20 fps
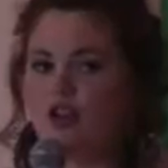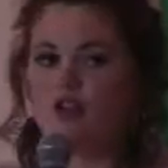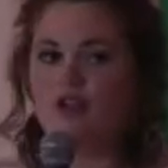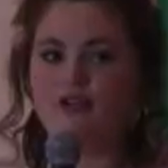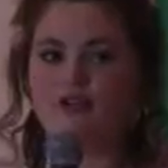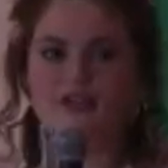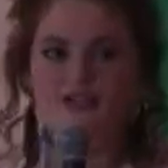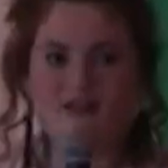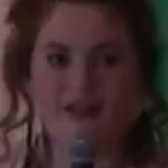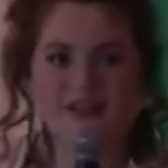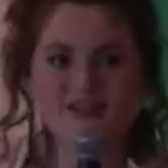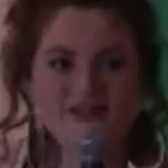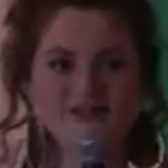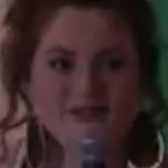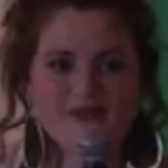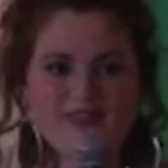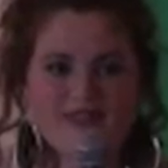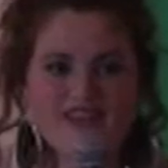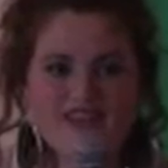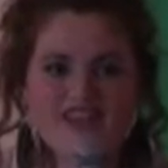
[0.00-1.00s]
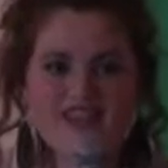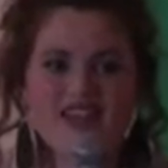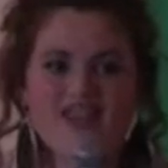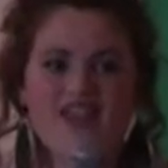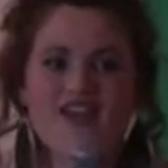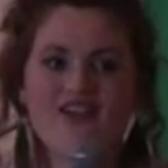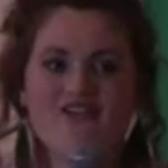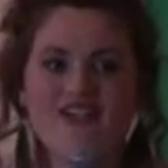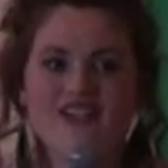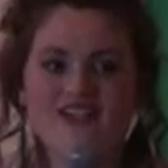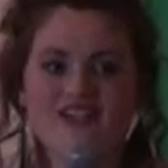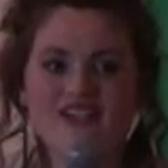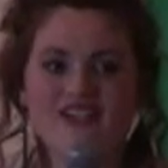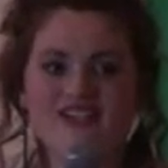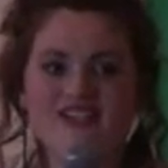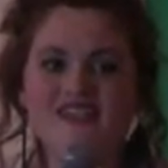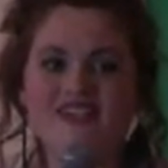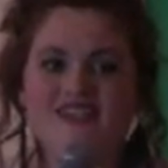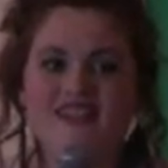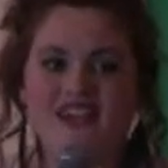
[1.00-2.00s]
responsibility,
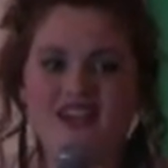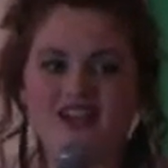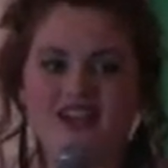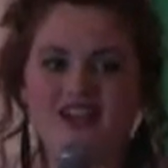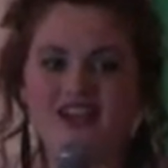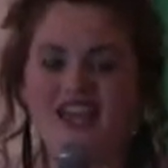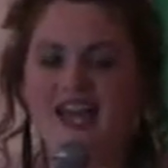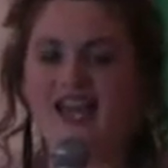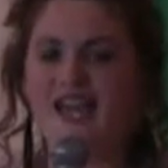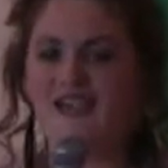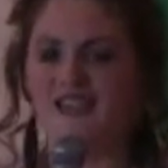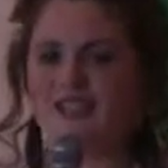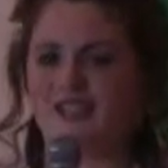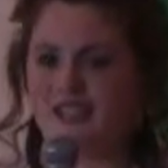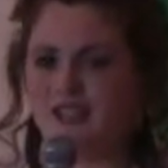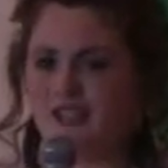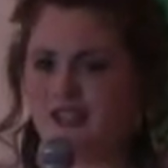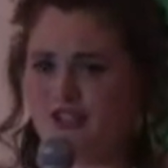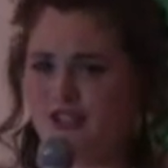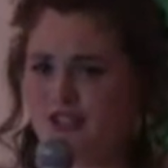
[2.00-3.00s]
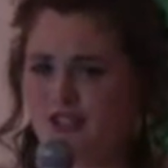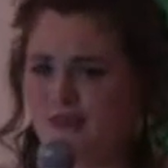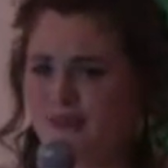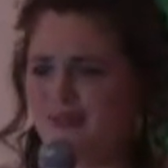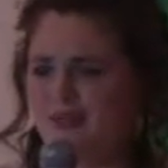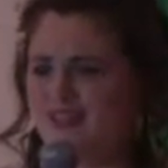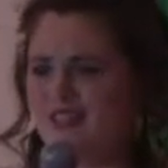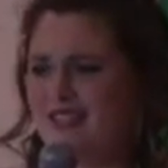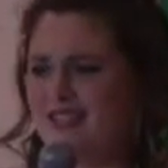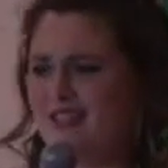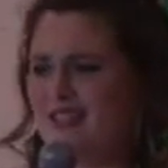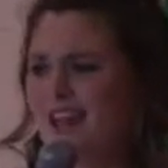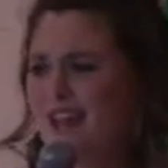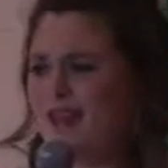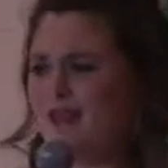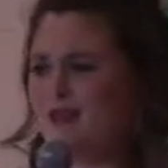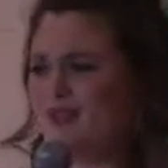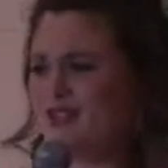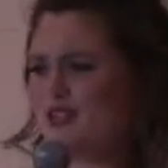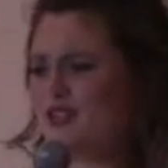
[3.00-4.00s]
fairness, caring, and citizenship since
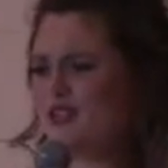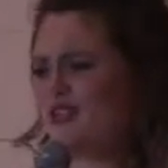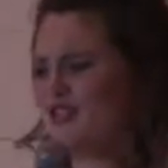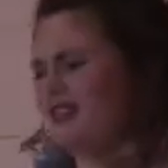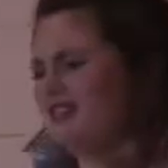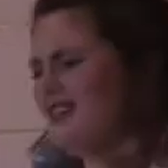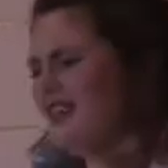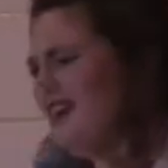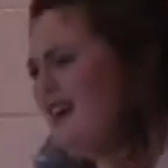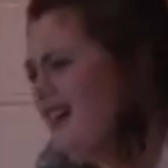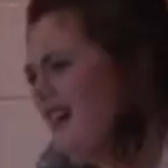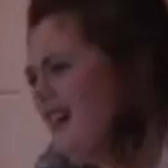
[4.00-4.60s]
I was just